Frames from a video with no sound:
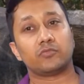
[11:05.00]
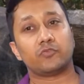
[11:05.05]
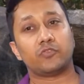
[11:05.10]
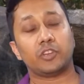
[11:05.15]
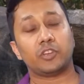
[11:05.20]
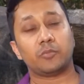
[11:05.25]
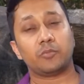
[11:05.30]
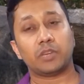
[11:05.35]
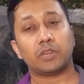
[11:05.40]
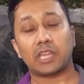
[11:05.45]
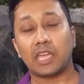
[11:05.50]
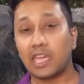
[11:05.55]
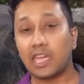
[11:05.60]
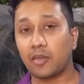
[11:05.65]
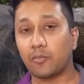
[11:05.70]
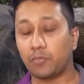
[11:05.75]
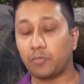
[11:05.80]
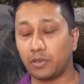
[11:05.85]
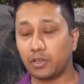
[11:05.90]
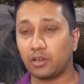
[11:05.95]
Fitbit
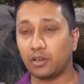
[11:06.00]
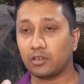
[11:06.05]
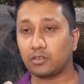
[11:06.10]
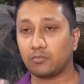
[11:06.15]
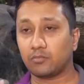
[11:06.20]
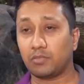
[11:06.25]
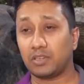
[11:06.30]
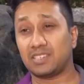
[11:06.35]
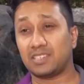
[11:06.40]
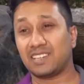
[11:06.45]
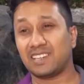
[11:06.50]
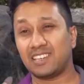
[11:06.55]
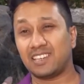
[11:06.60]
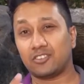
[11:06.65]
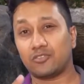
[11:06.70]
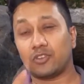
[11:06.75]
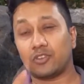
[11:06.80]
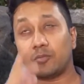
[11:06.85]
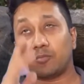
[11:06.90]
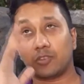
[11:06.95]
app. Basically
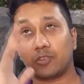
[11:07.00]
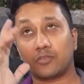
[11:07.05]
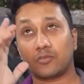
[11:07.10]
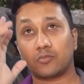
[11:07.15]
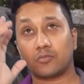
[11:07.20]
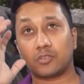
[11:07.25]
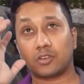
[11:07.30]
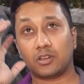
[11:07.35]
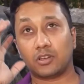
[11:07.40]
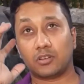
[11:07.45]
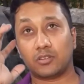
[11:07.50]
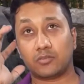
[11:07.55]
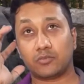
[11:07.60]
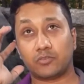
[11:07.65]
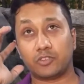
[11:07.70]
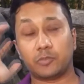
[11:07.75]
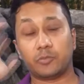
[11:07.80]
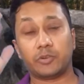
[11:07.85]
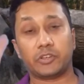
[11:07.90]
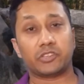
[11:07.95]
it's from the
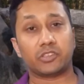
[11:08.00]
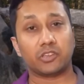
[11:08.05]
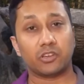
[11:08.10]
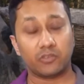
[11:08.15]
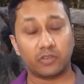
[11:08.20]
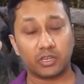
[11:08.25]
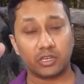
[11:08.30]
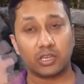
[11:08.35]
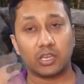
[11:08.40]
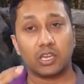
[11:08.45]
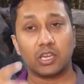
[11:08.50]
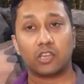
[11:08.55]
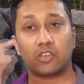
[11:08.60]
Fitbit server.